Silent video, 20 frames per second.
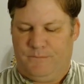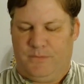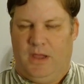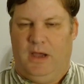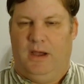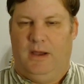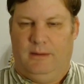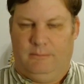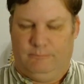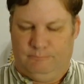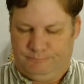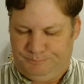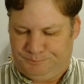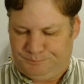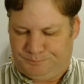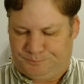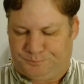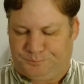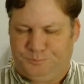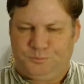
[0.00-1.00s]

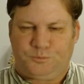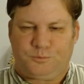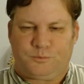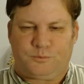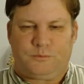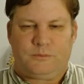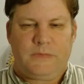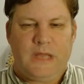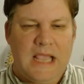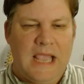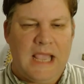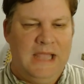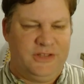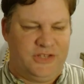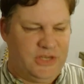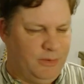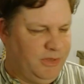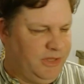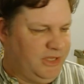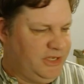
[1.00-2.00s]
And
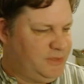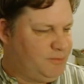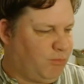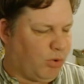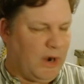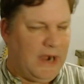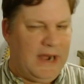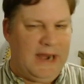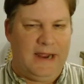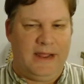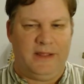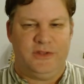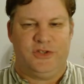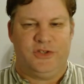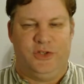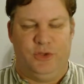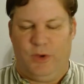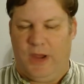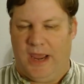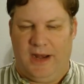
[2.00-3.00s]
some of these
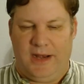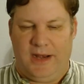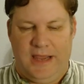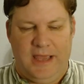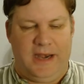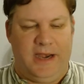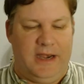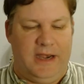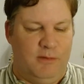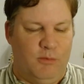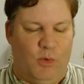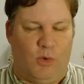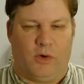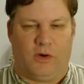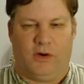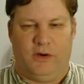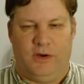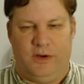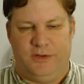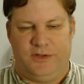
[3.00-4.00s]
brands you can't get anymore,